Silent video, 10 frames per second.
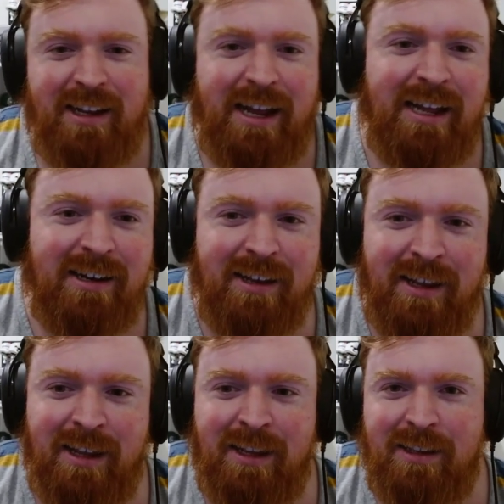And
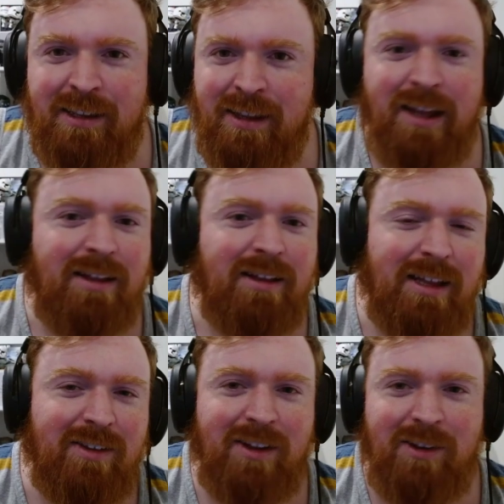yeah,
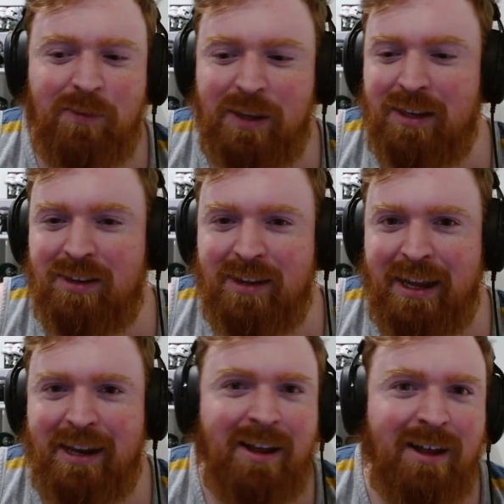that's gonna do it for this,
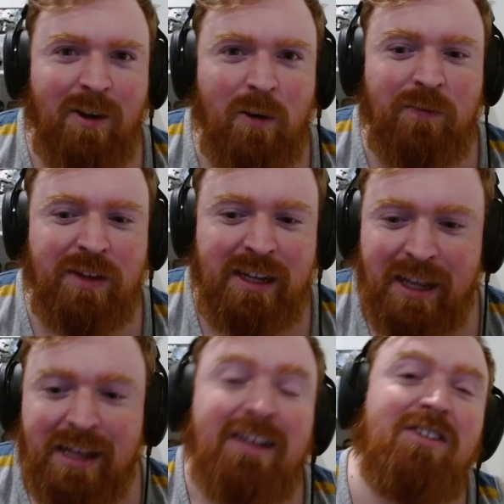and hopefully
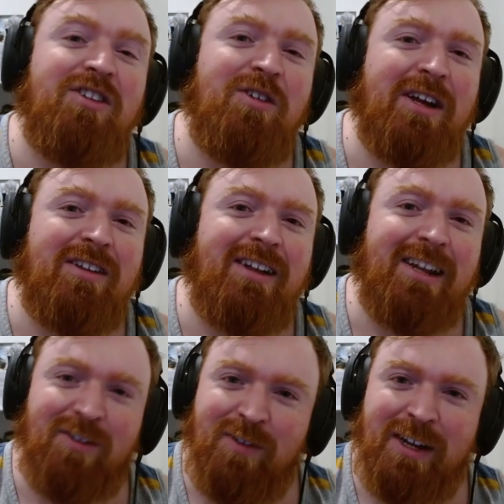see you guys in the
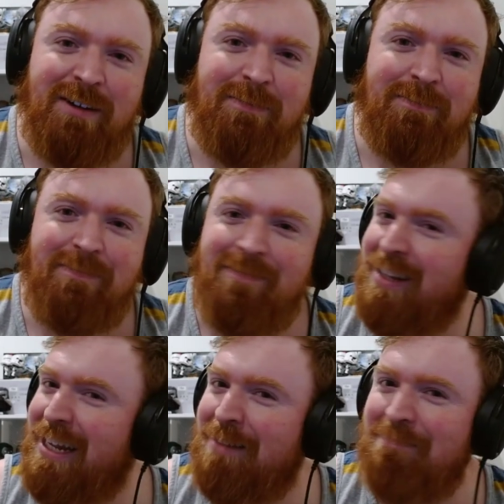next video. See ya.